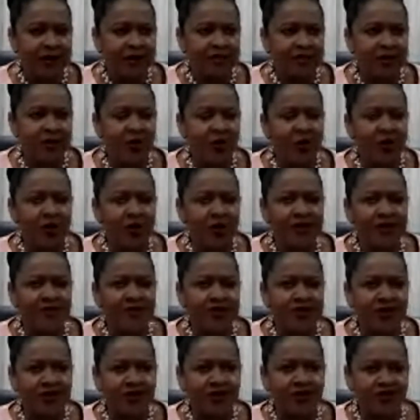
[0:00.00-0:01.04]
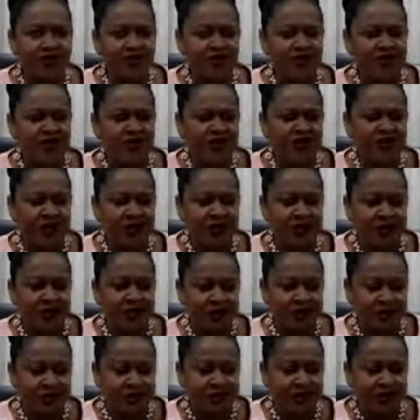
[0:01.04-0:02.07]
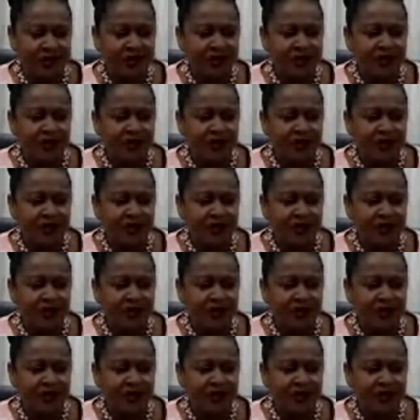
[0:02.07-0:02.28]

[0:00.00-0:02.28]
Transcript: because I'm such a regionalist,